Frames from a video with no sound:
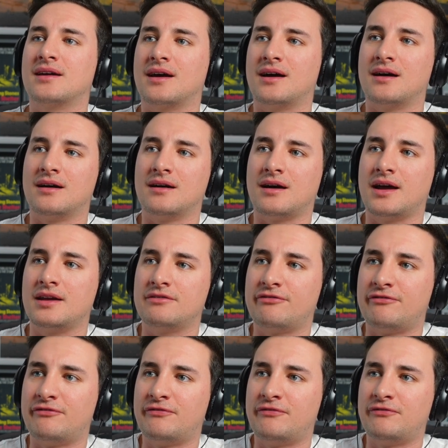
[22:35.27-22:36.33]
uh, a
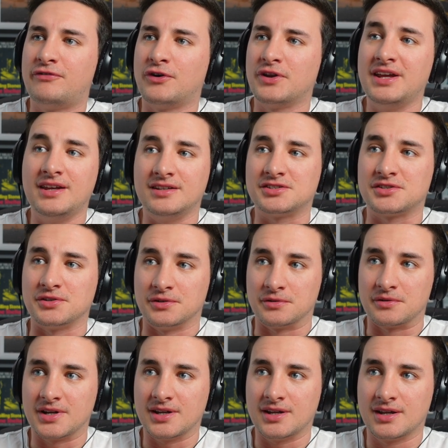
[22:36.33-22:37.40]
funny
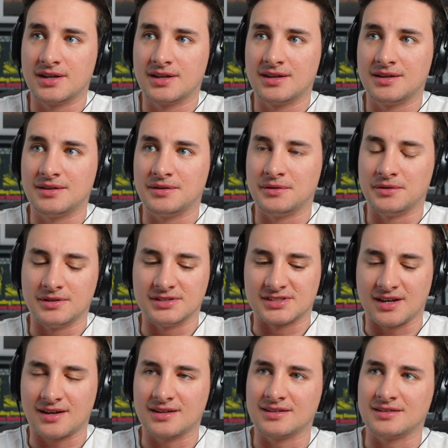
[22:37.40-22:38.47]
story. Is
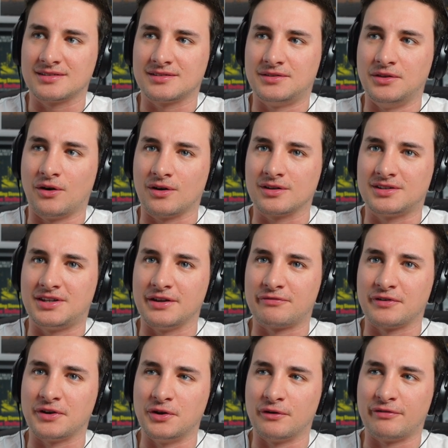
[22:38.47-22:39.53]
that not different enough a